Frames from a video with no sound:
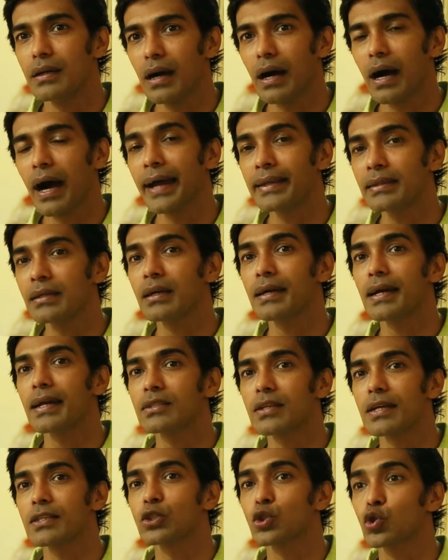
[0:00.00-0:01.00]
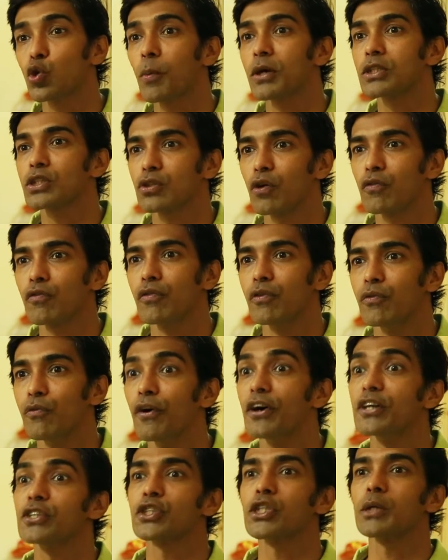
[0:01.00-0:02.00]
either it's too much of
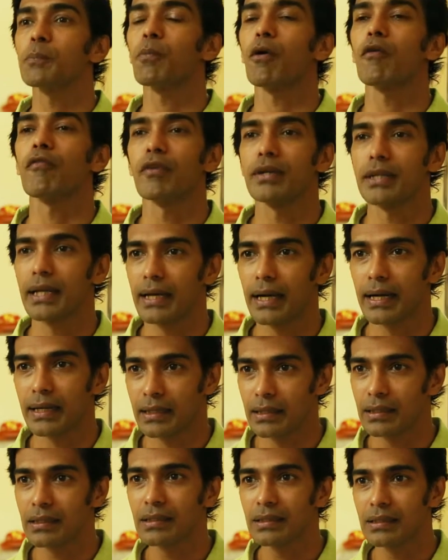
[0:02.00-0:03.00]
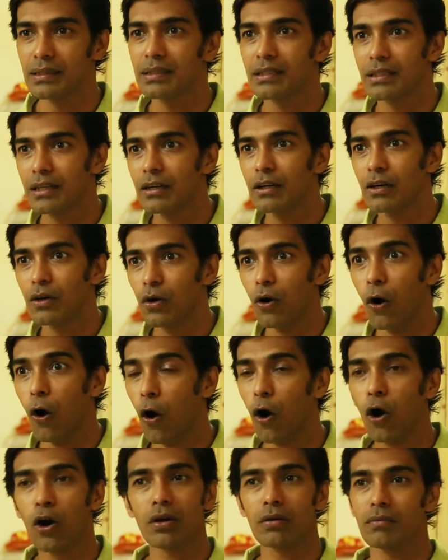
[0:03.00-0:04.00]
worship of a director,
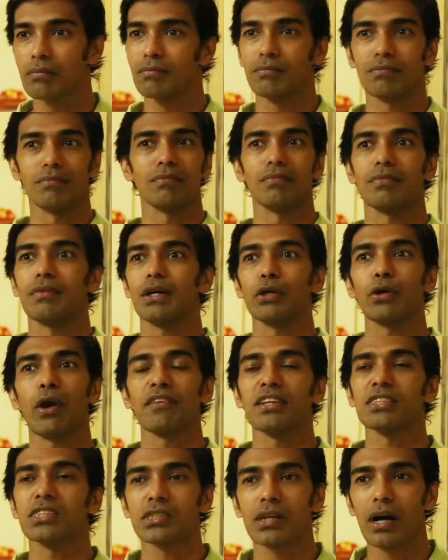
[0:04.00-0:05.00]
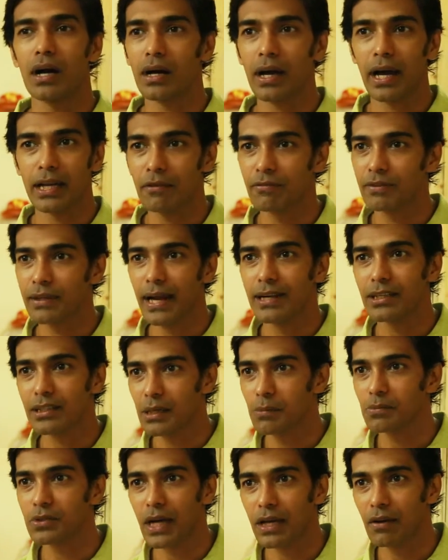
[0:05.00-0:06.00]
or you have the star kind of
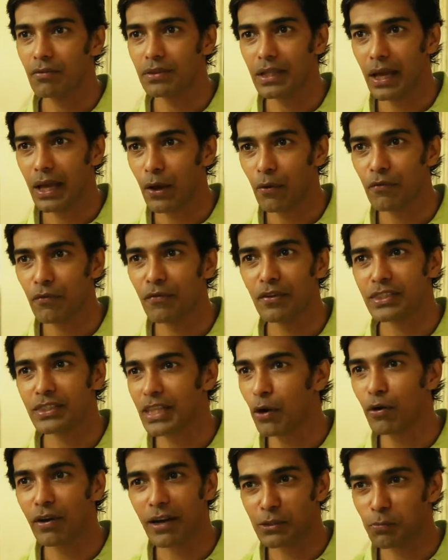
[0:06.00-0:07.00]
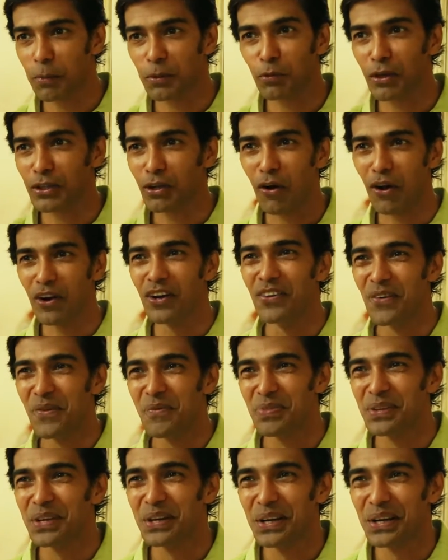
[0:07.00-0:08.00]
tantrums kind of thing, they don't respect you at all,
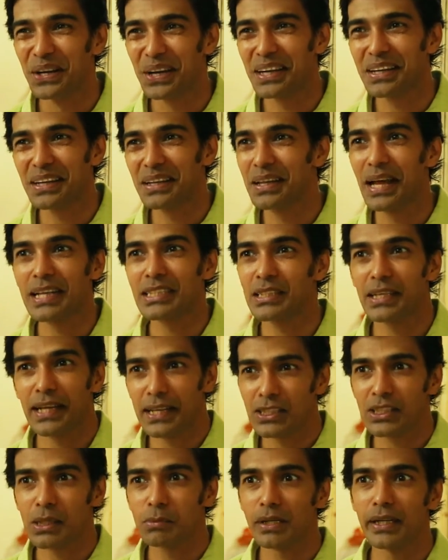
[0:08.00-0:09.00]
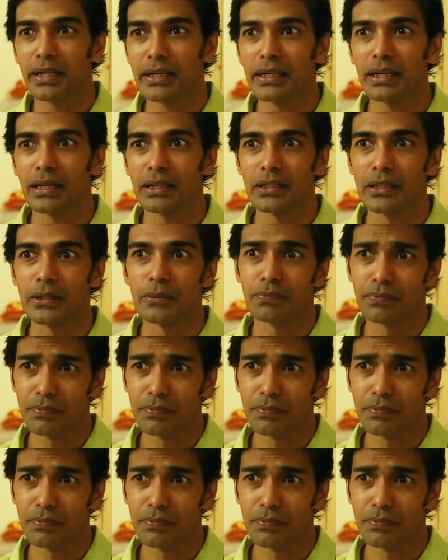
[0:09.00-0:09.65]
right? That's the extreme in India here.